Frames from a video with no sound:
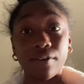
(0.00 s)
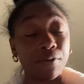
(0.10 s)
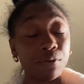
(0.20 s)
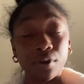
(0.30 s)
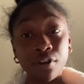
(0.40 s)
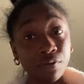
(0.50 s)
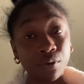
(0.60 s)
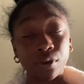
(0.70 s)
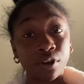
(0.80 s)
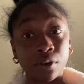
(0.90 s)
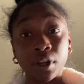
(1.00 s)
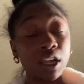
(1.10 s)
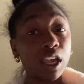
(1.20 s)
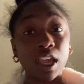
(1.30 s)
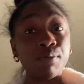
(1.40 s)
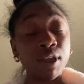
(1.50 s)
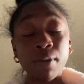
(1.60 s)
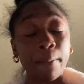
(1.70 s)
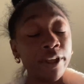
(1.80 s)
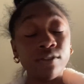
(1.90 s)
for real. And be
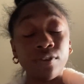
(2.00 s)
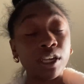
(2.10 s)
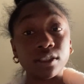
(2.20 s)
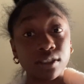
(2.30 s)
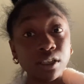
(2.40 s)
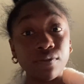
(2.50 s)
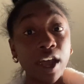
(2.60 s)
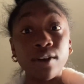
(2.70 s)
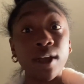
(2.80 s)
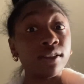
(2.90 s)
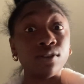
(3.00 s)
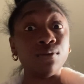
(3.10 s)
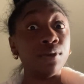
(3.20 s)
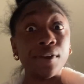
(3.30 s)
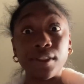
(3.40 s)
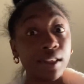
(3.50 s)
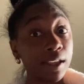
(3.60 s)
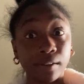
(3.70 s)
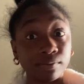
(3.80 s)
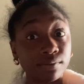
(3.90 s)
my motherfucking self. I don't have to do
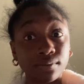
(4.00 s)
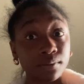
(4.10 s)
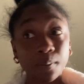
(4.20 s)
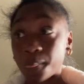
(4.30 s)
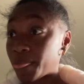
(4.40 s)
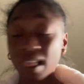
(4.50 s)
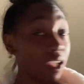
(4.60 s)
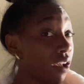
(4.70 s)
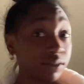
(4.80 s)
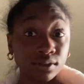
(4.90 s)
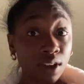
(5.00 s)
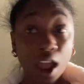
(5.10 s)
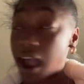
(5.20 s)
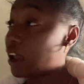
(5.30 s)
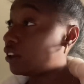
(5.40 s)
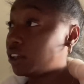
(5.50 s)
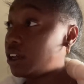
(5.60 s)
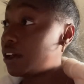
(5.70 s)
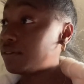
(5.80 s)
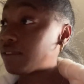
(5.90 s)
nothing. I look
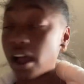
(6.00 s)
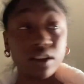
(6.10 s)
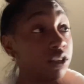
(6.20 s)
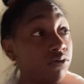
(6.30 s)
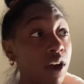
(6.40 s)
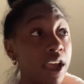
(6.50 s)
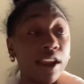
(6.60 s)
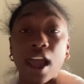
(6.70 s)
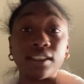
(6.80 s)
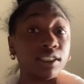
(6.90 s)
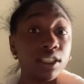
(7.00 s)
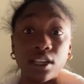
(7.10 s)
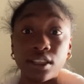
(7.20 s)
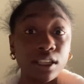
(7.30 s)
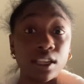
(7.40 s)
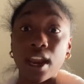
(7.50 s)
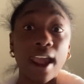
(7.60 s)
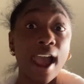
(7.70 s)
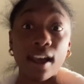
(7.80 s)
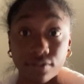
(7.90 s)
left, I look right. I see nothing that I
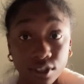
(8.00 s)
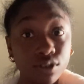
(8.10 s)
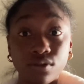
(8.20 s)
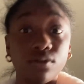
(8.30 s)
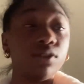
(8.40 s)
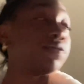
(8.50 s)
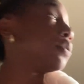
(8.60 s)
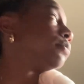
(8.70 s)
have to do. You feel what I'm